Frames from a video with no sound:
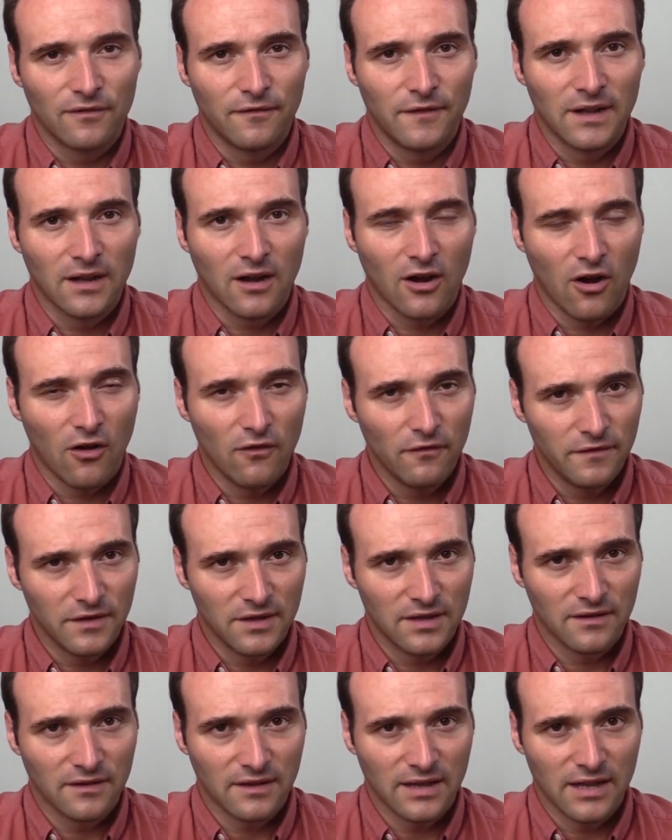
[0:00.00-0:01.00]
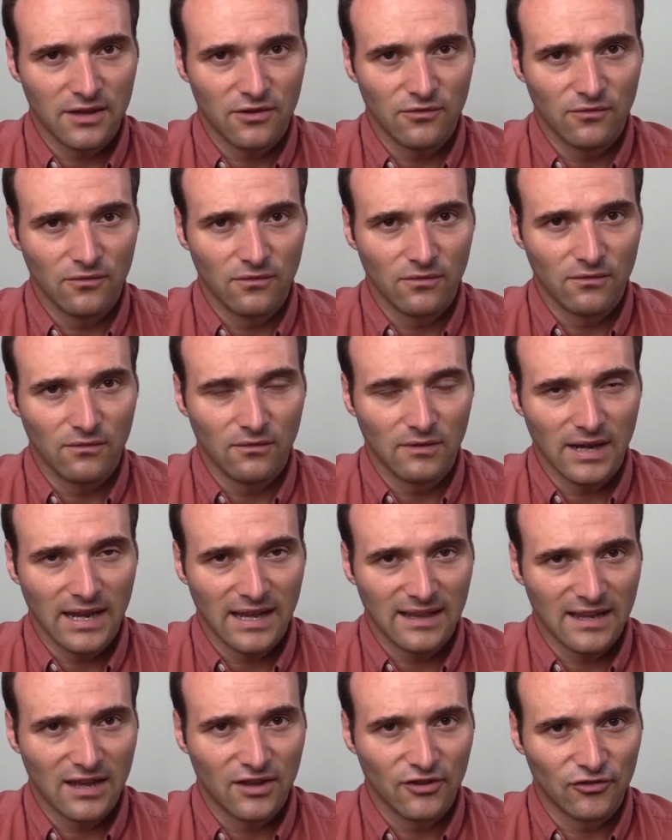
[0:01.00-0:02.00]
feel confident that you
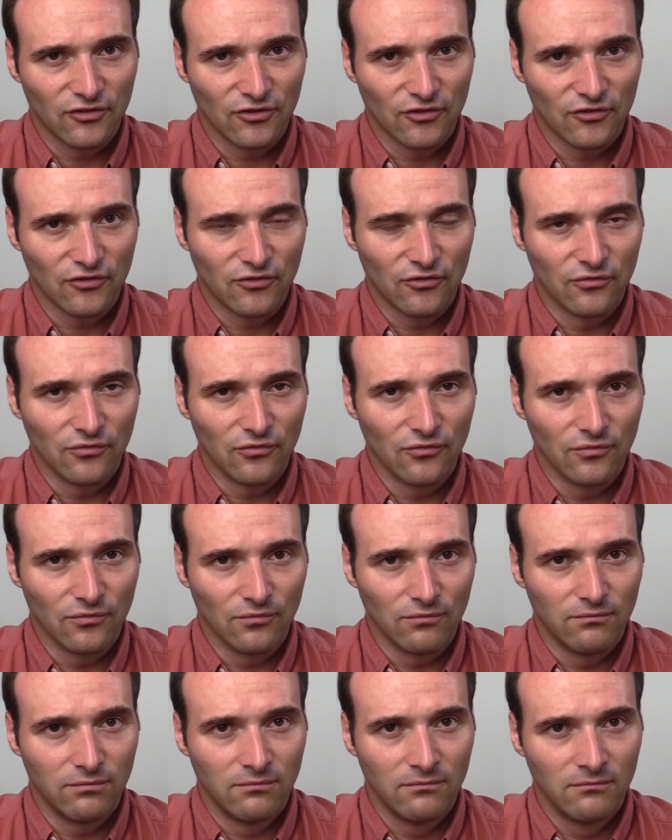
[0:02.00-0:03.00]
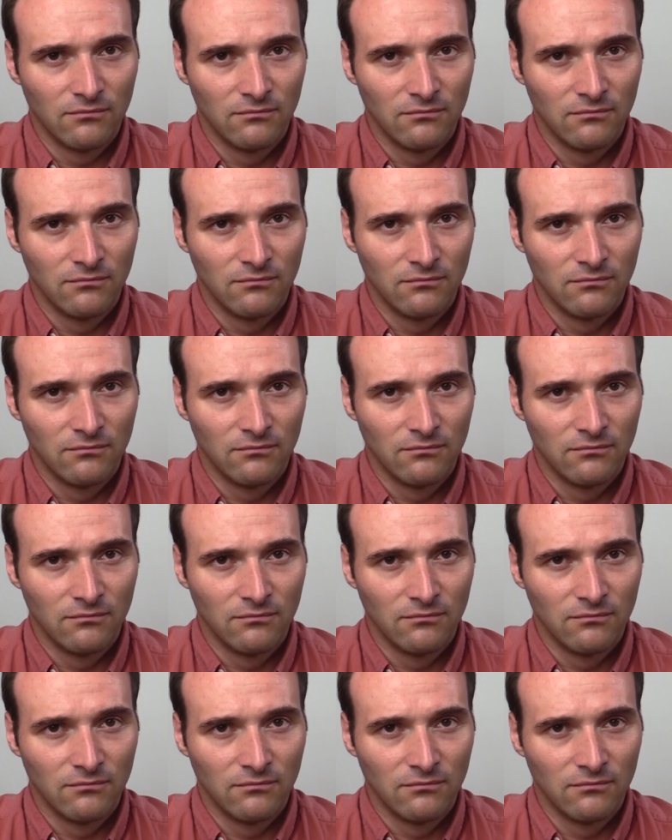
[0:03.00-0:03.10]
get answers to